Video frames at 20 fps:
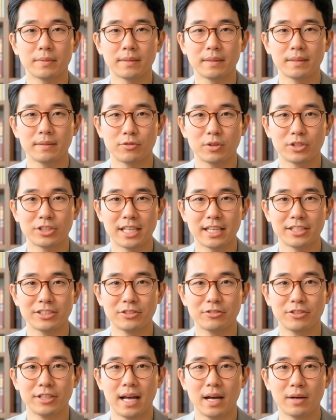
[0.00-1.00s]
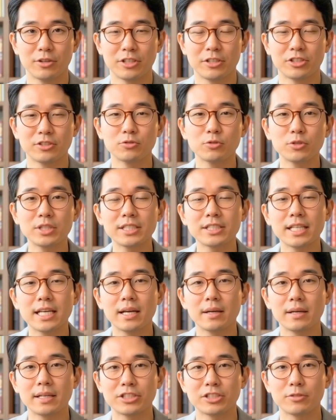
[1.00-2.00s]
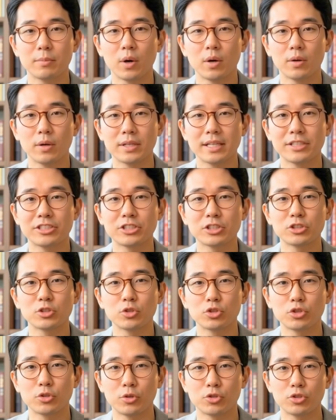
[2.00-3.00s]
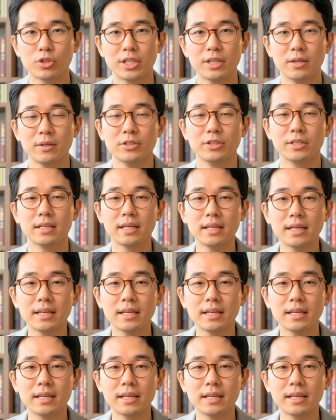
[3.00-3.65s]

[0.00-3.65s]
For tens of thousands of retail and smaller institutional traders,